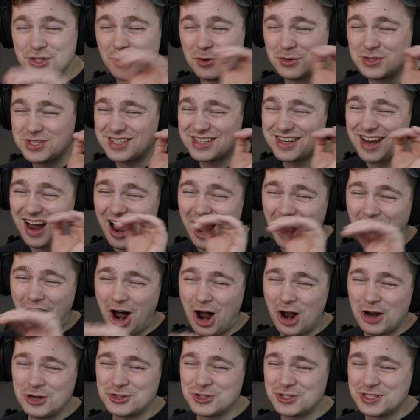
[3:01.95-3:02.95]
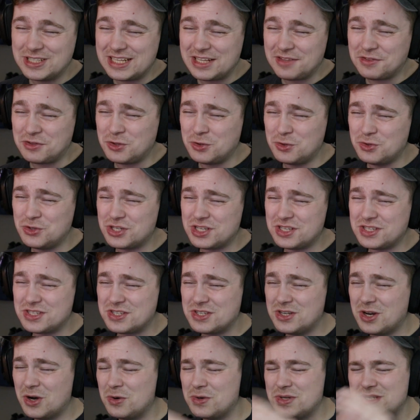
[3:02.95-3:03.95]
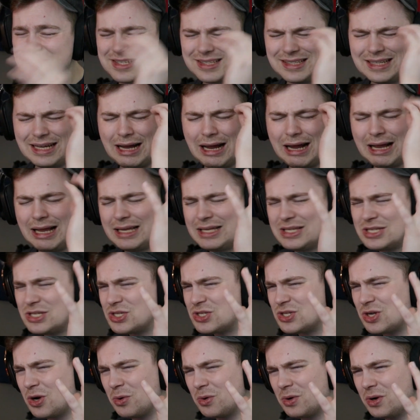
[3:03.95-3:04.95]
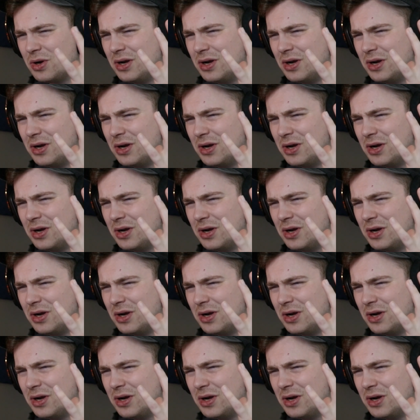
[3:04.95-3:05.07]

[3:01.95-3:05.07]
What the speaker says: notes underneath Yujin's notes, it's so